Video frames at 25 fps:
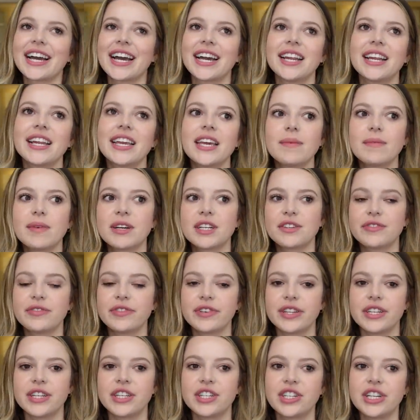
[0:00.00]
I didn't get much
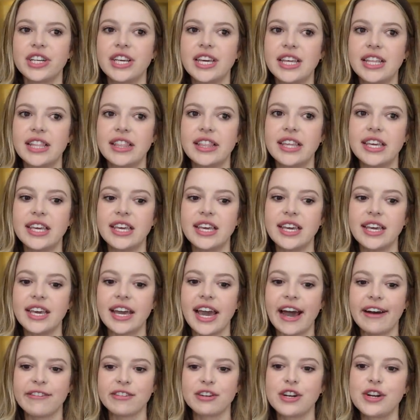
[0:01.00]
footage in the
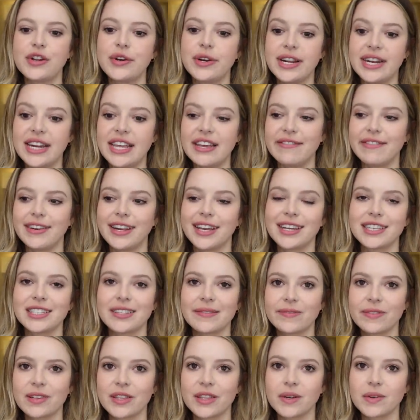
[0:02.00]
afternoon and evening
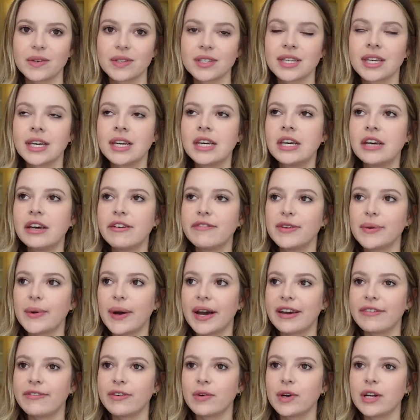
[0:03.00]
except for those few
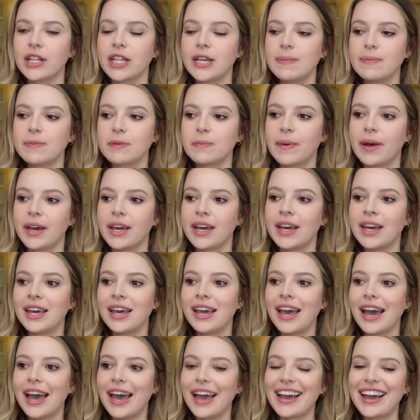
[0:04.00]
iPhone clips, but
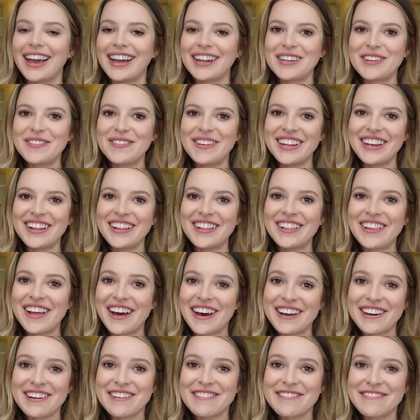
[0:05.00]
I got to meet a
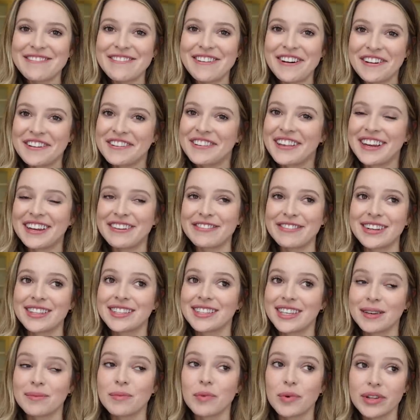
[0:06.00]
lot of online
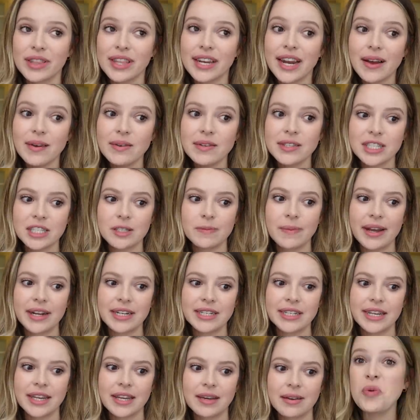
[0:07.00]
friends, like more than I was
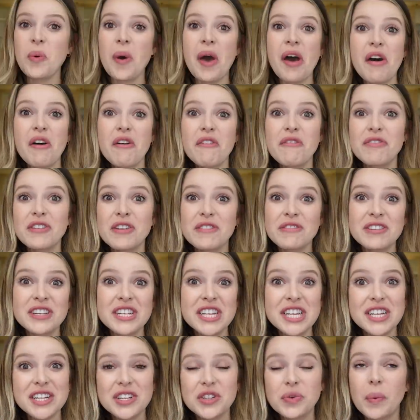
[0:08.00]
expecting 12,
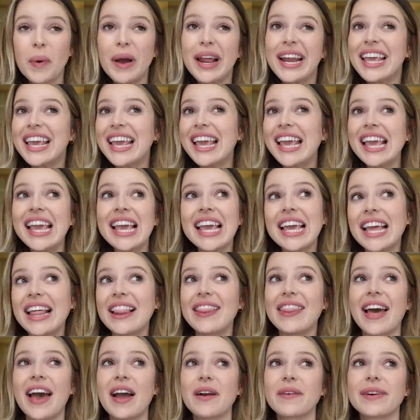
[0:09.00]
15, 20
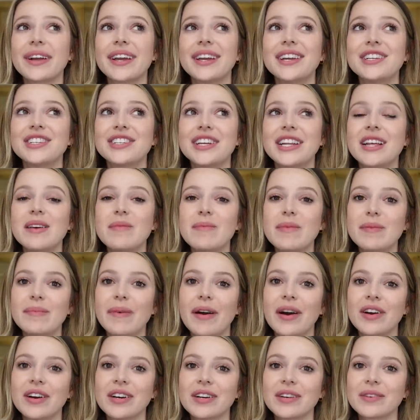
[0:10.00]
in that range, and it made
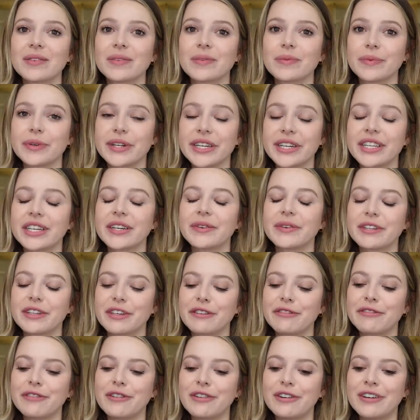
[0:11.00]
my heart really,
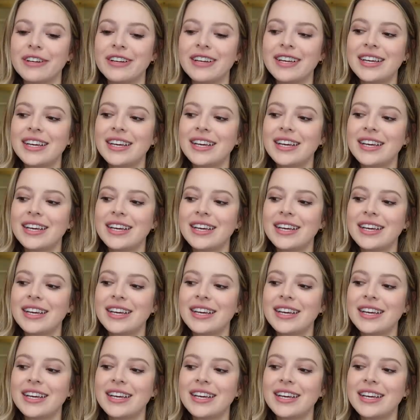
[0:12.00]
really full